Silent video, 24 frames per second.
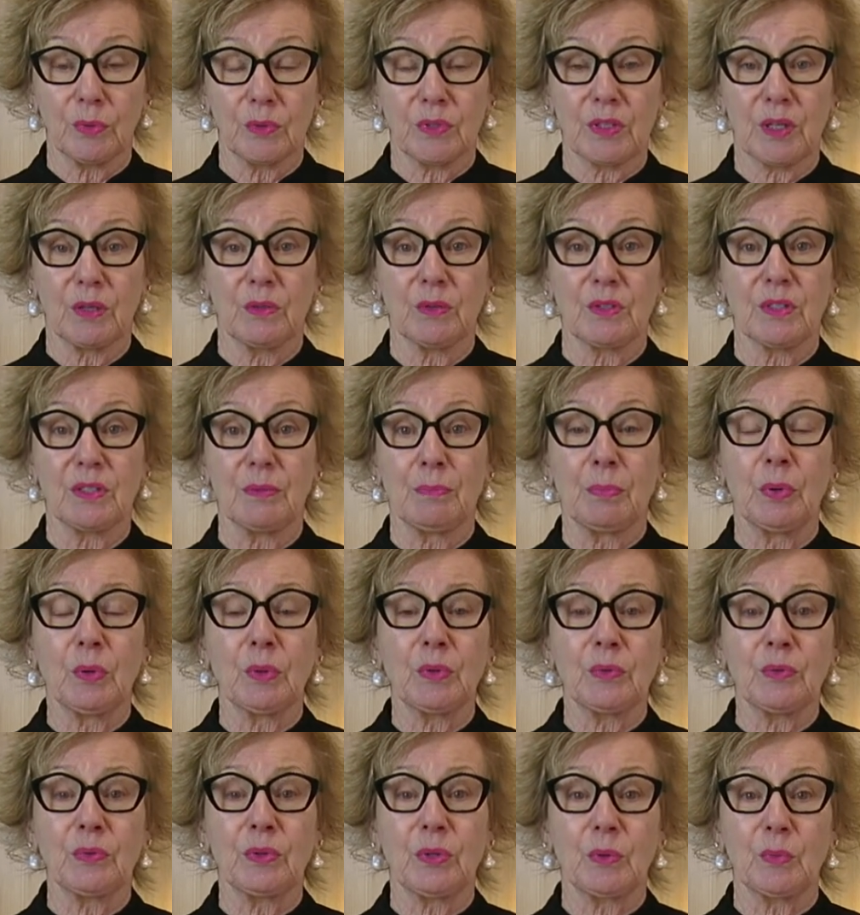So it's
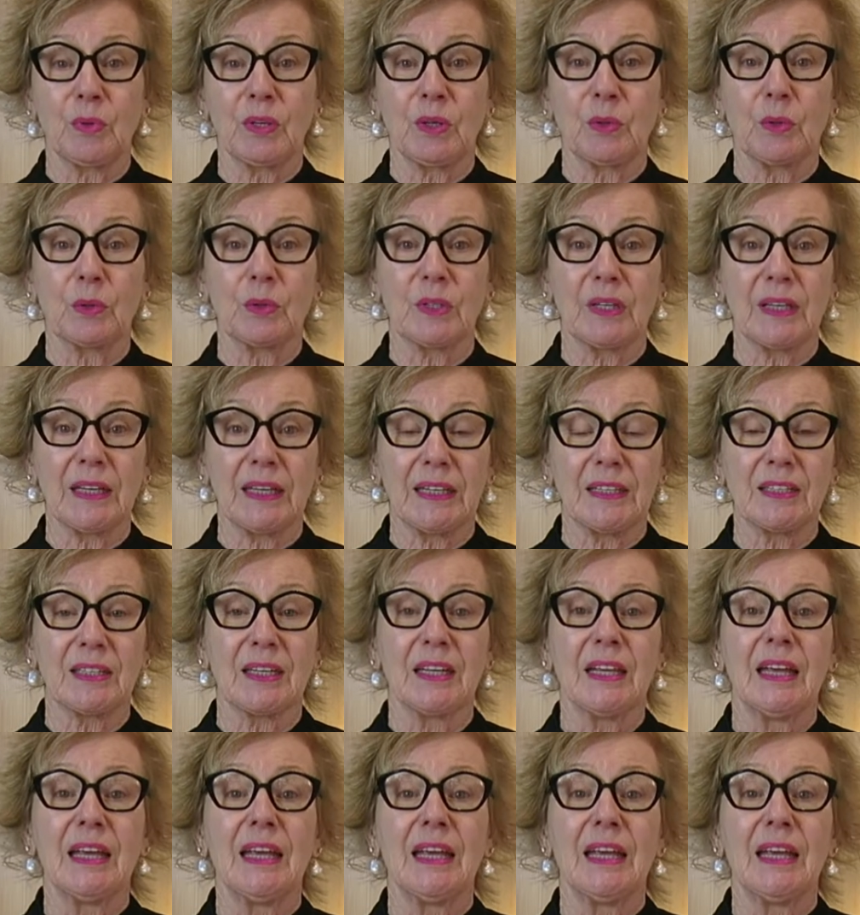important that we all eat.